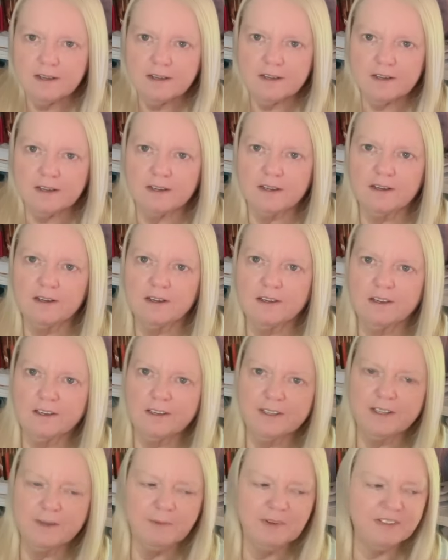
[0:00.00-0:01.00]
Oh,
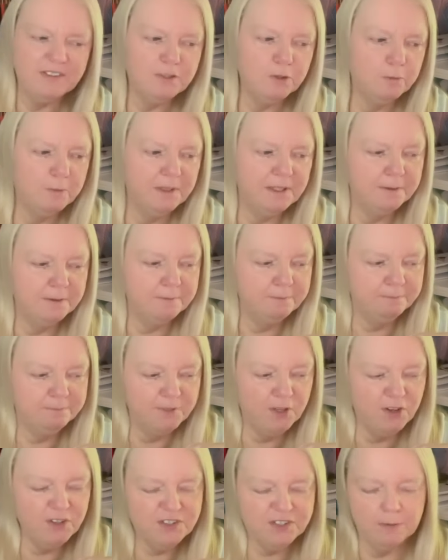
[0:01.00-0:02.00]
that makes it all better.
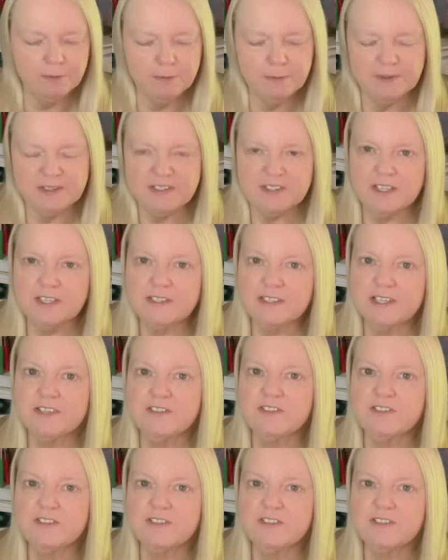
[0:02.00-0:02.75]
Nice cup of biscuit tea.